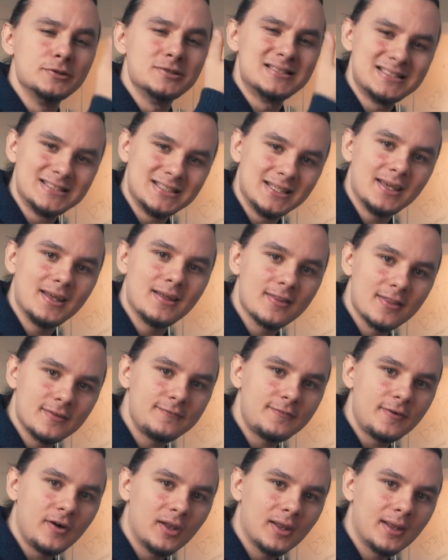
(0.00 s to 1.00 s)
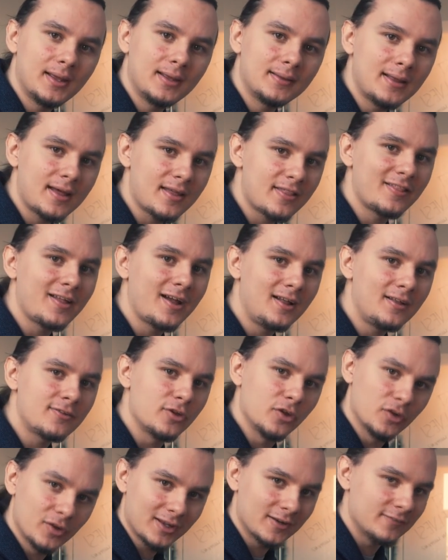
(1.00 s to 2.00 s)
to see the falling death tile
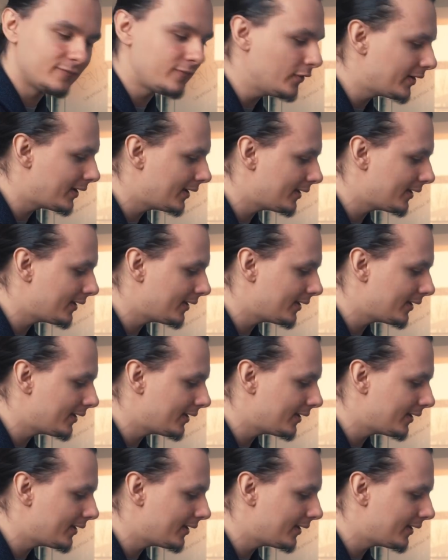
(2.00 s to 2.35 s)
so you can avoid